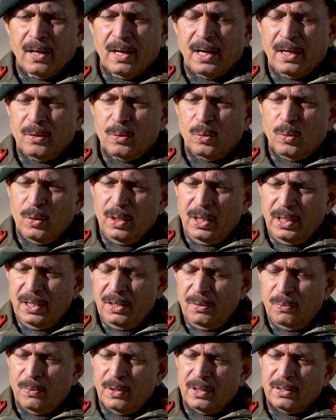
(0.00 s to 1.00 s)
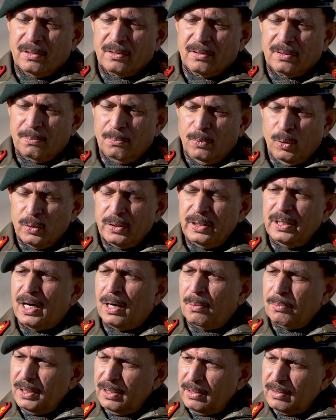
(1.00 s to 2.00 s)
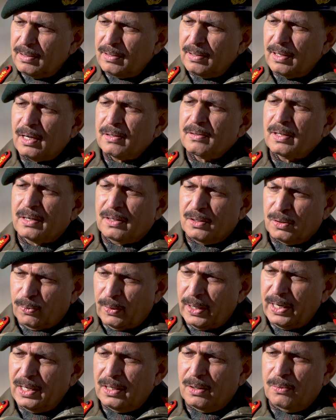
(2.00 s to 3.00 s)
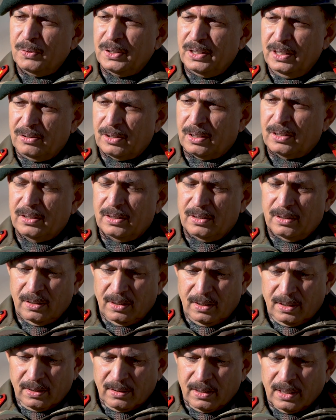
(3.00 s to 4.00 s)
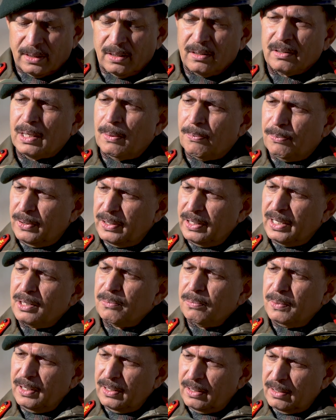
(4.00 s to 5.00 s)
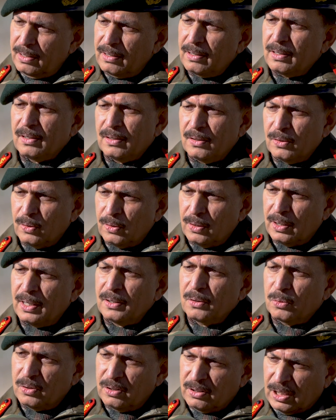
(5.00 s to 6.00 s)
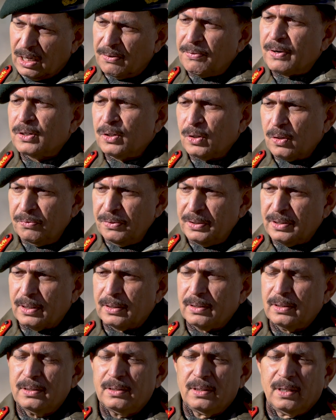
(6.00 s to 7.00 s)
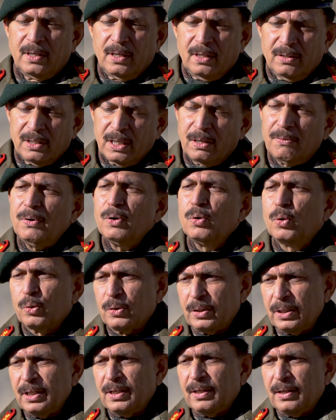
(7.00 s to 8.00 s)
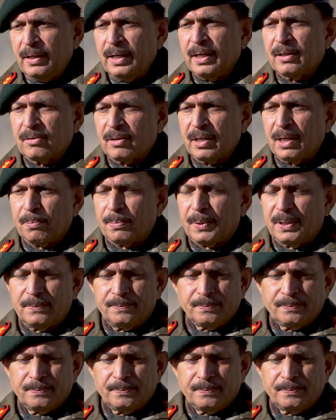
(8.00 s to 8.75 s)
And only once both the armies are satisfied with each other that the step one has been you know done to the satisfaction of each other then we'll go to the next step